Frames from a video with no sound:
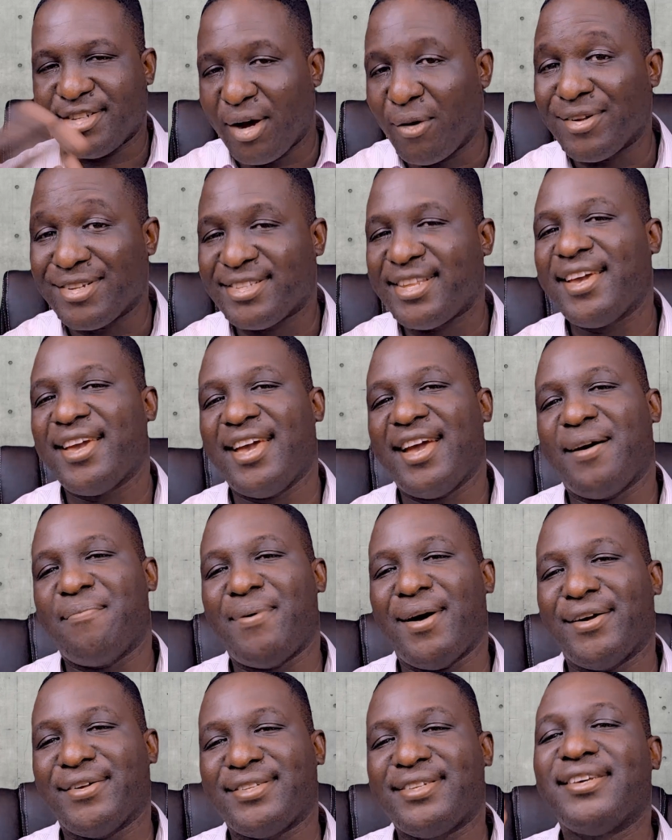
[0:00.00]
So I was thinking
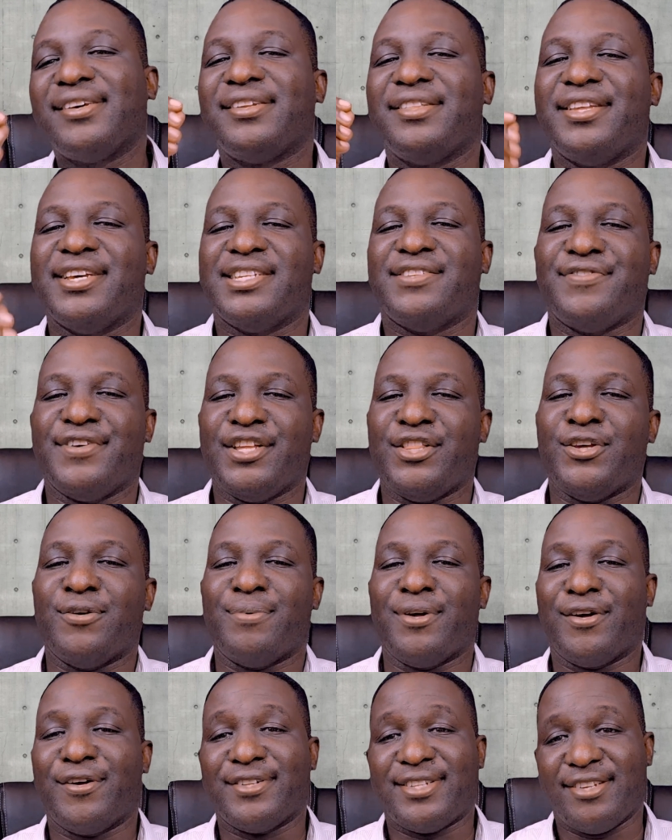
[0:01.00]
about this video
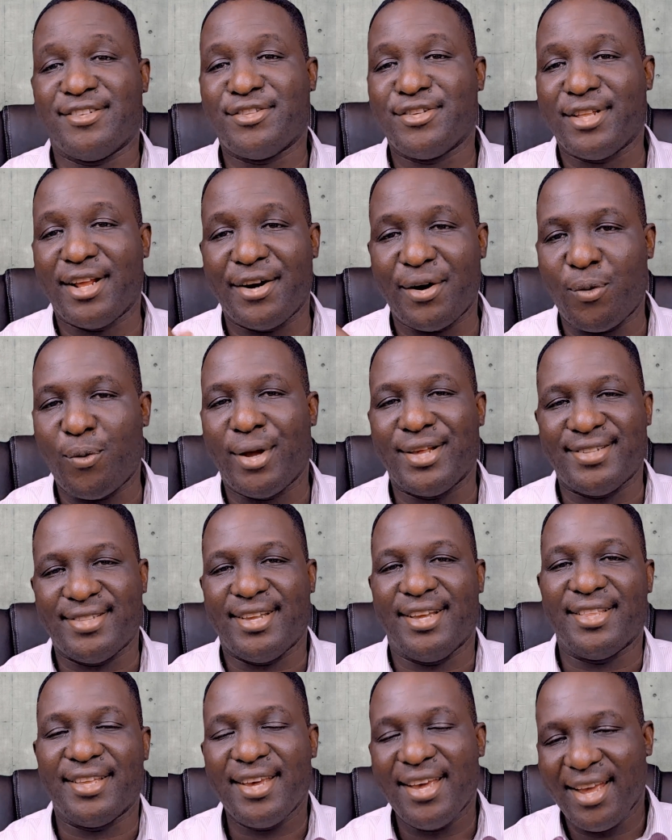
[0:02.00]
because a student
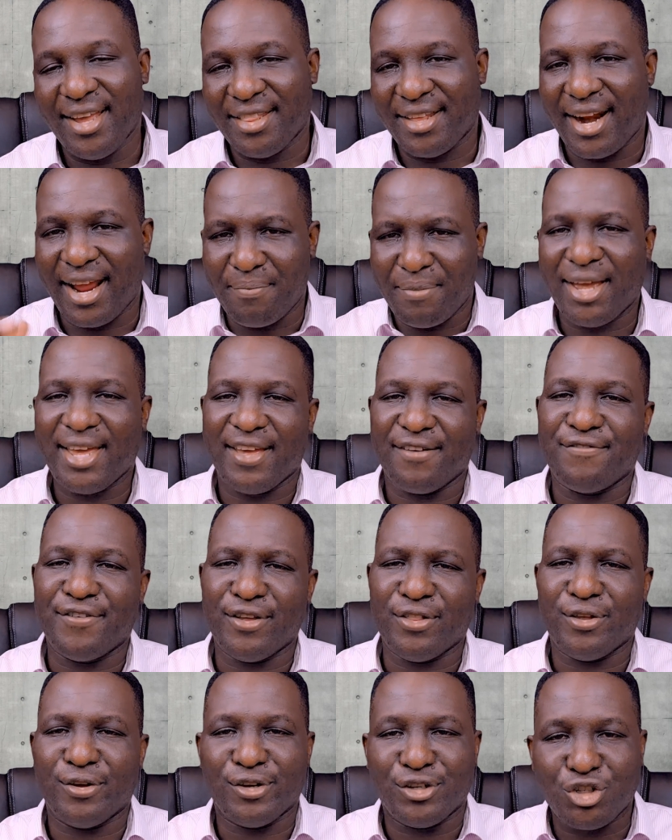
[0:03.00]
requested that I make a
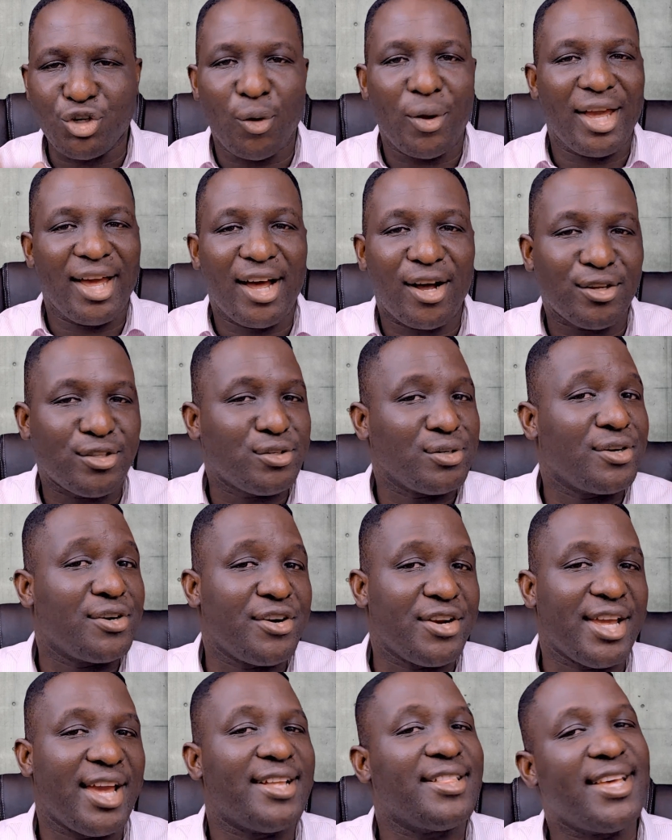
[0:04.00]
video showing how to
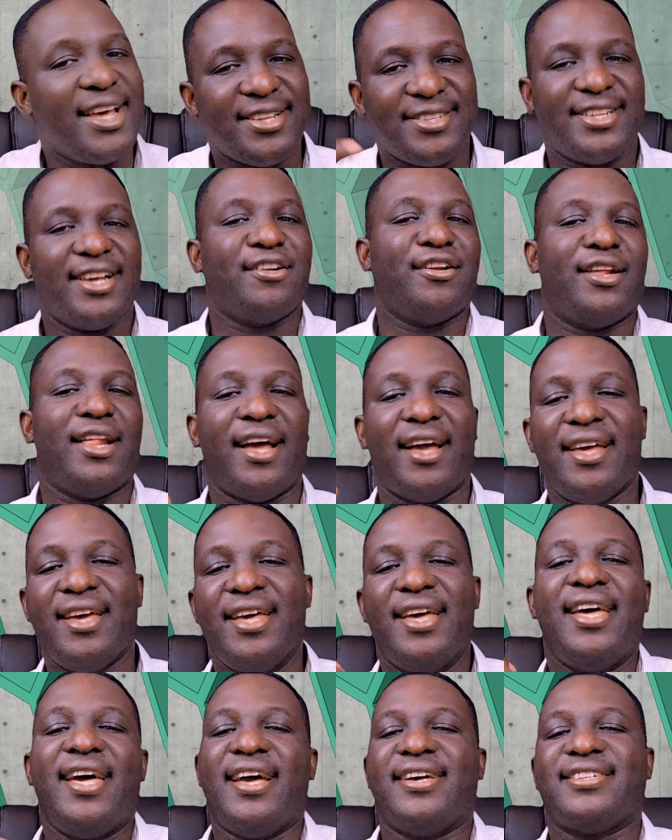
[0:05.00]
create a cellular
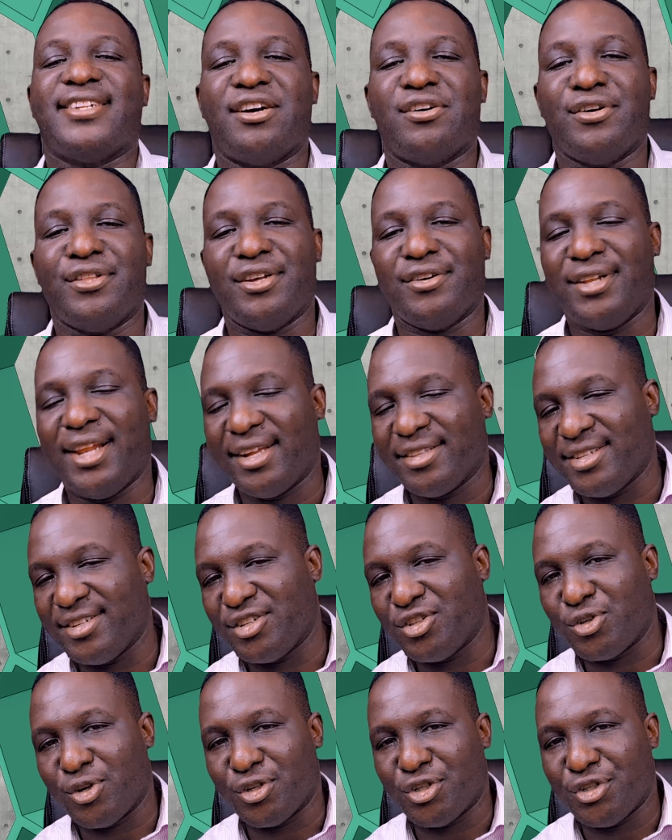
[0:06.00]
hexagonal lattice
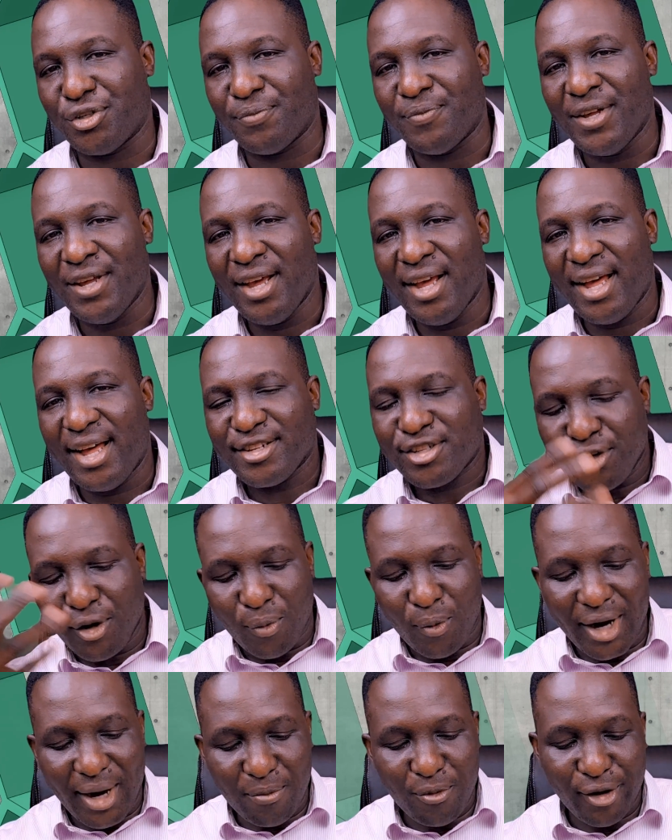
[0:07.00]
structure. And
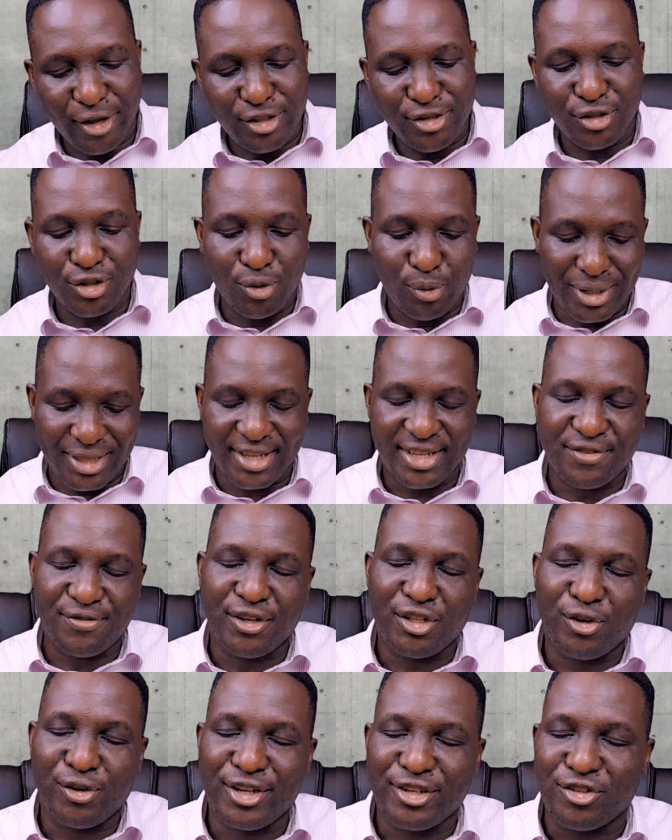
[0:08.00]
so what I'm going to do with this
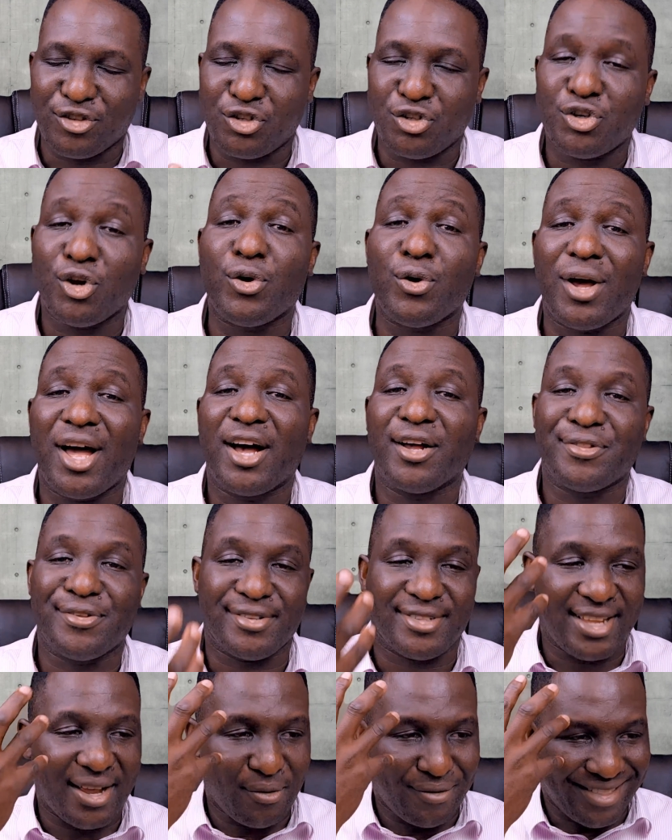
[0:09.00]
video is to show you how to
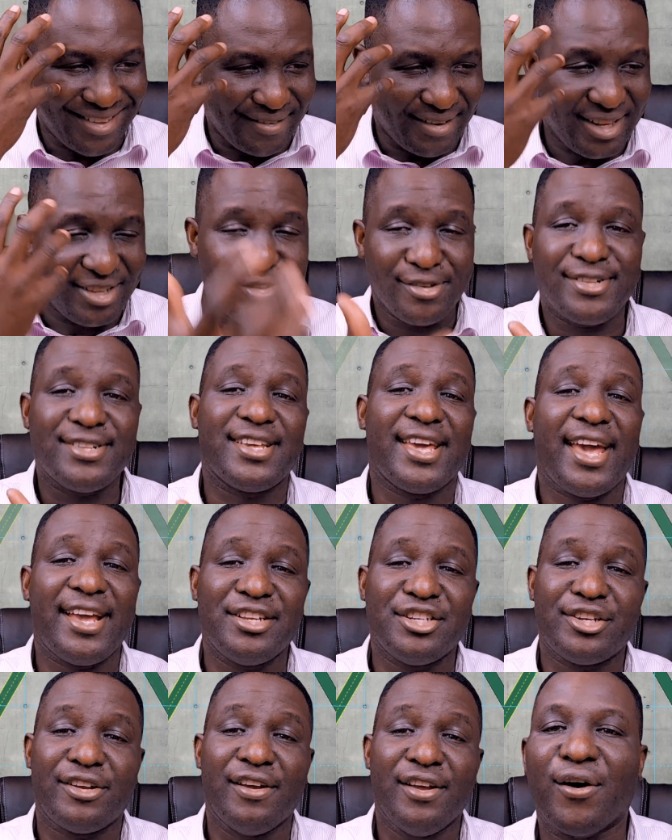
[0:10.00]
start with a little
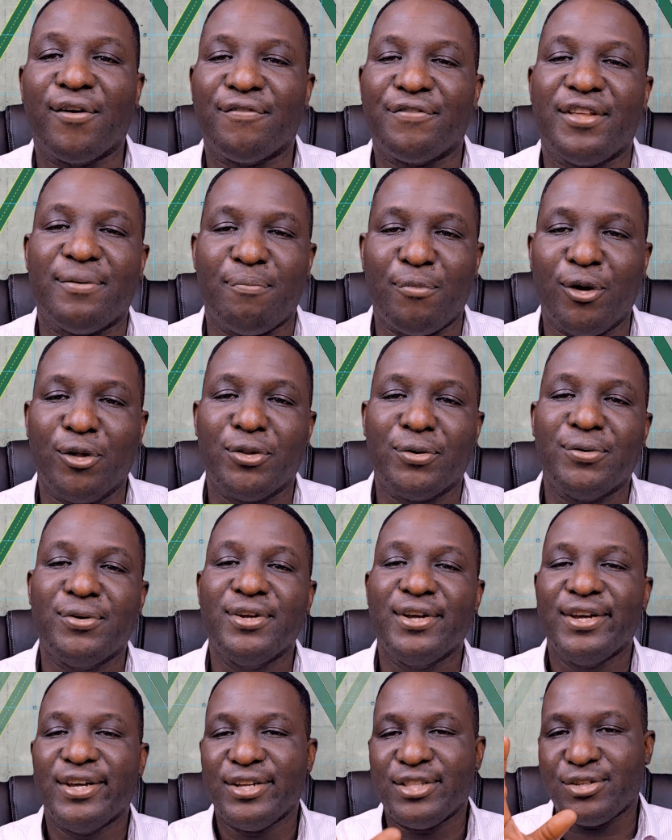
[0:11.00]
sketch of the model,
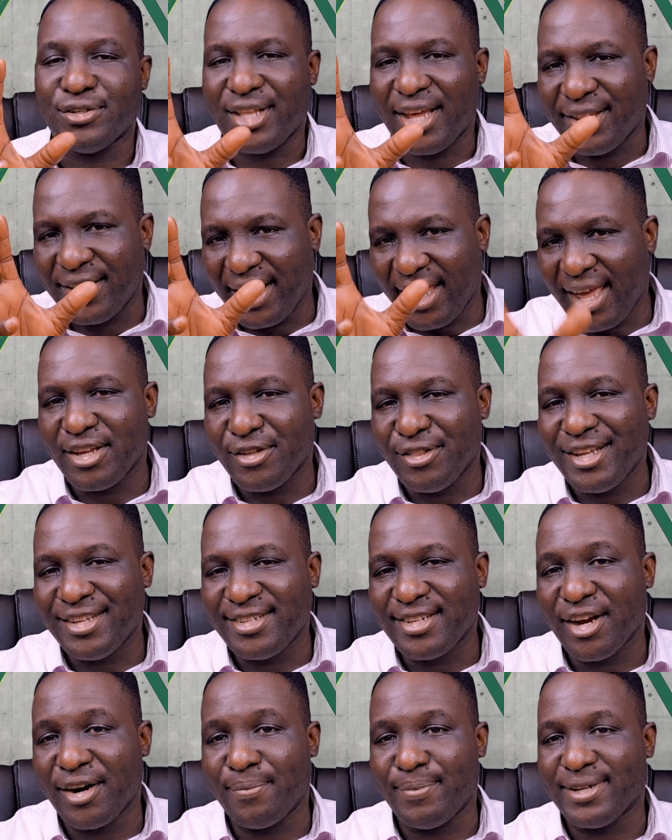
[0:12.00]
to then a
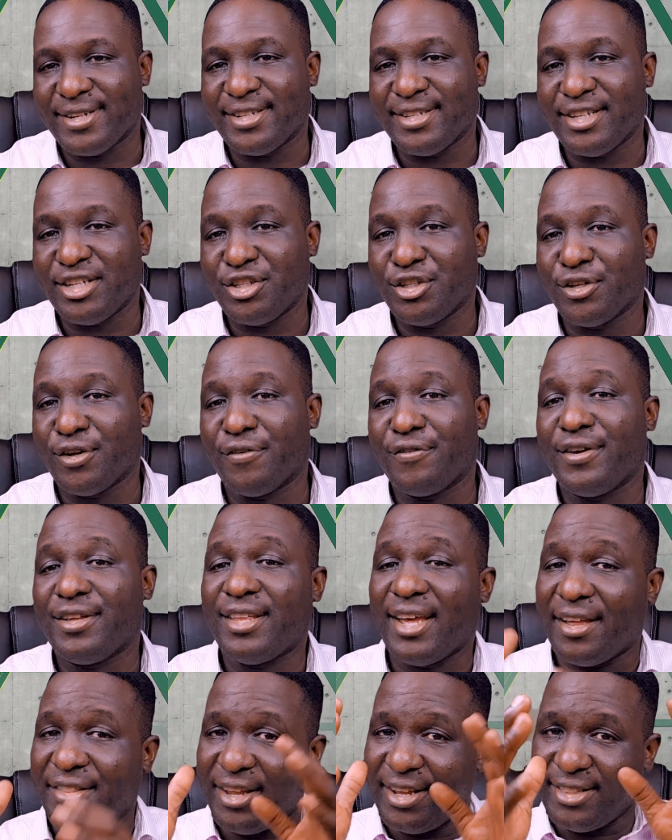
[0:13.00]
unit representation of
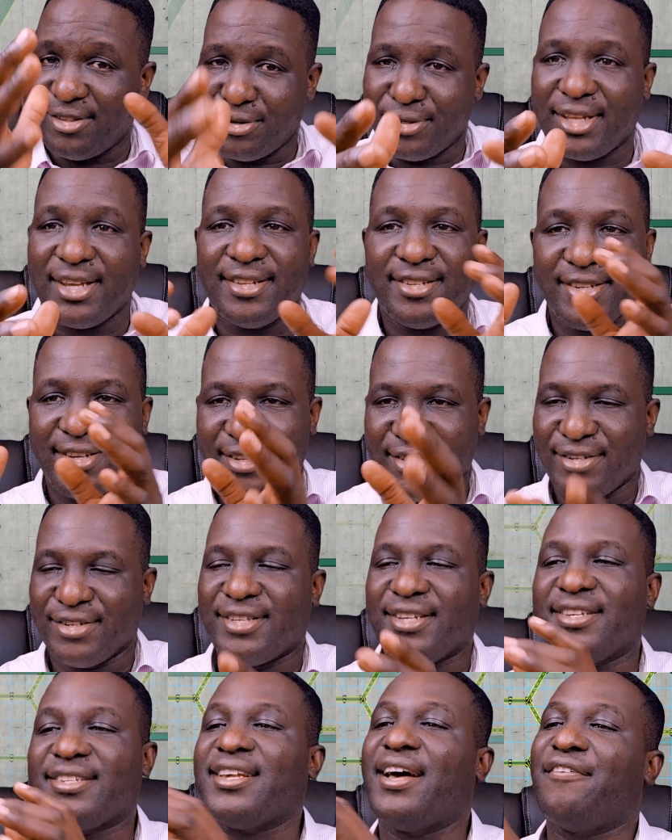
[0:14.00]
it, and then to this, to
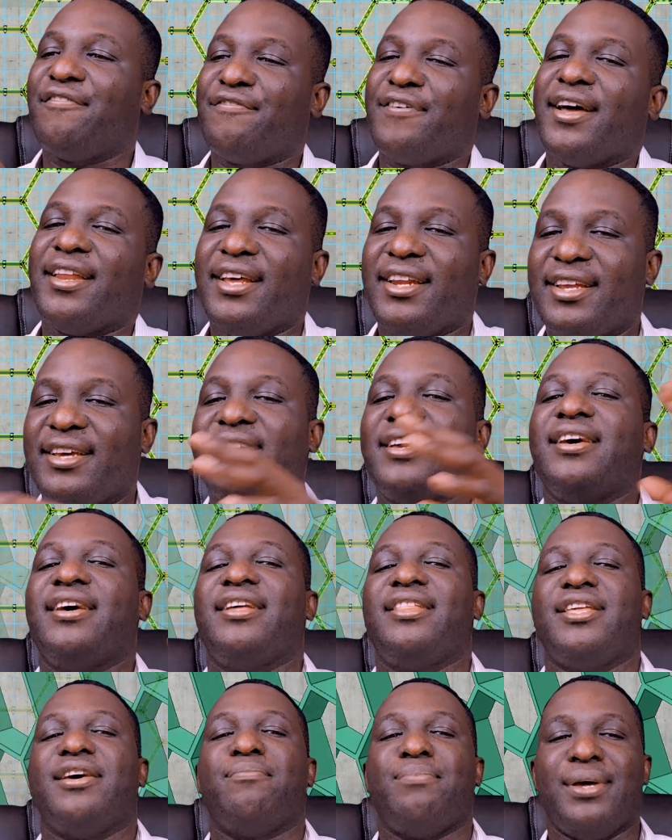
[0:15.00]
this, and finally
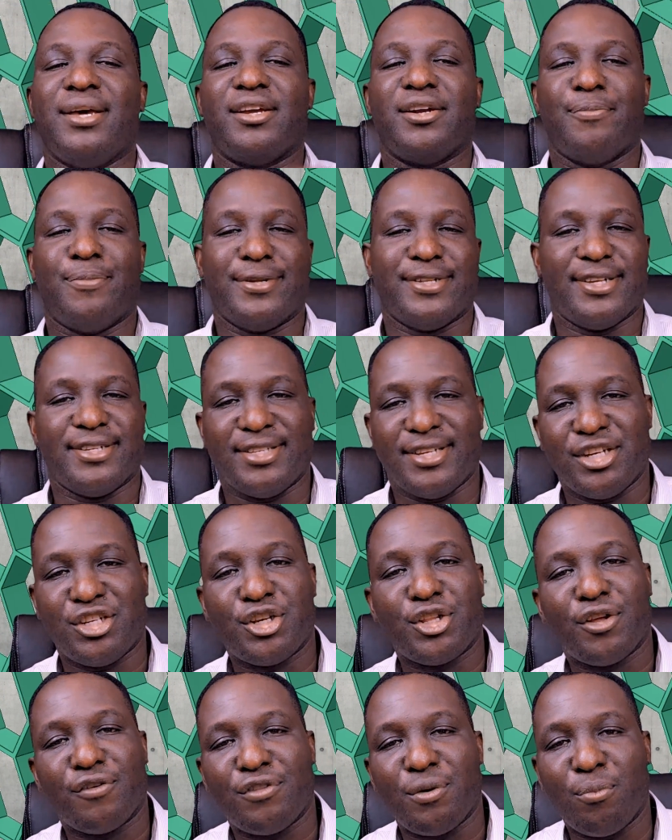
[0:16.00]
the big
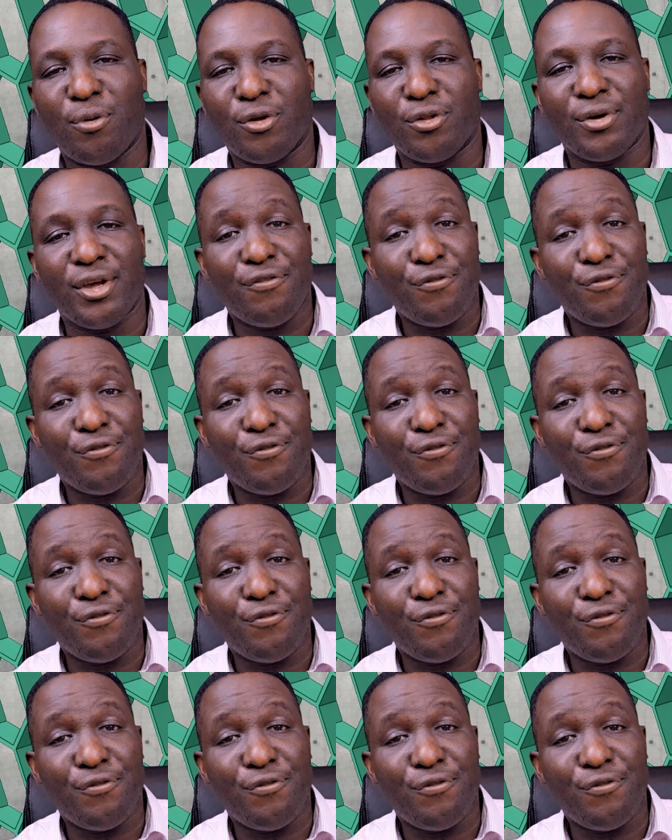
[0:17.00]
representation of the model.